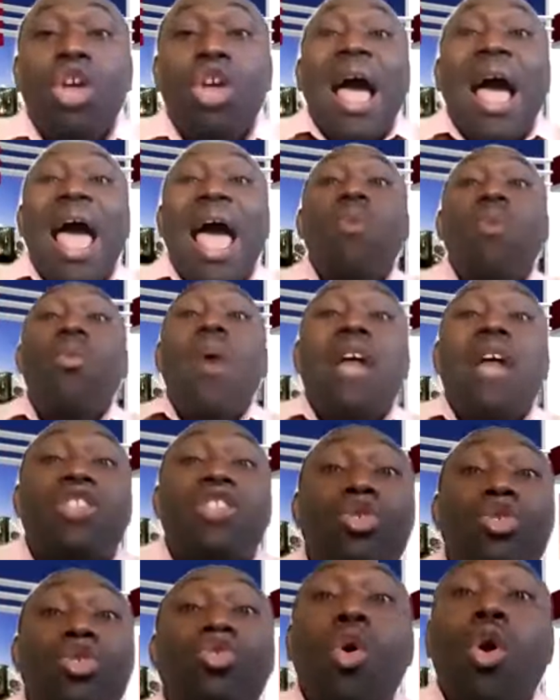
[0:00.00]
I want
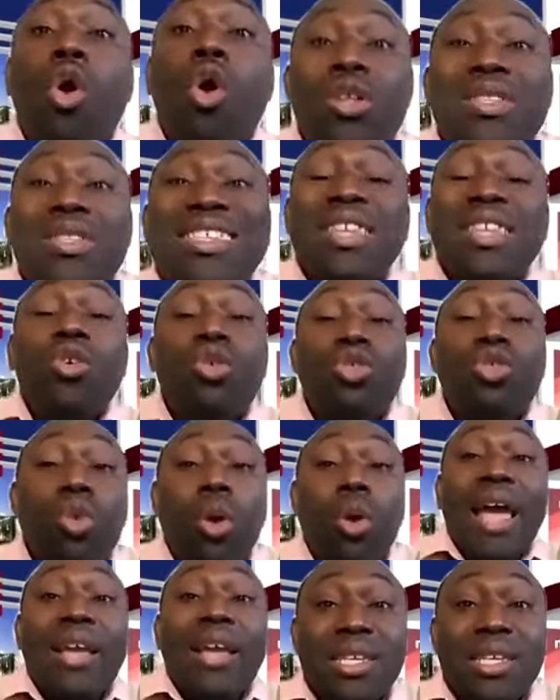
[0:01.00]
you to continue to
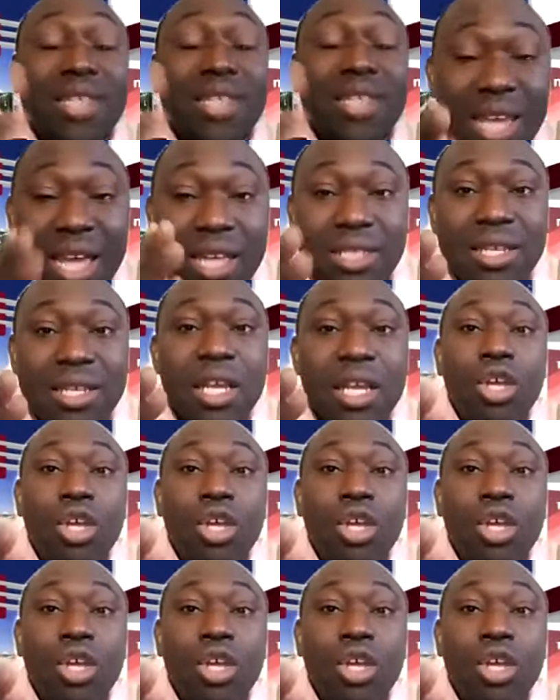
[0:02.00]
legislate.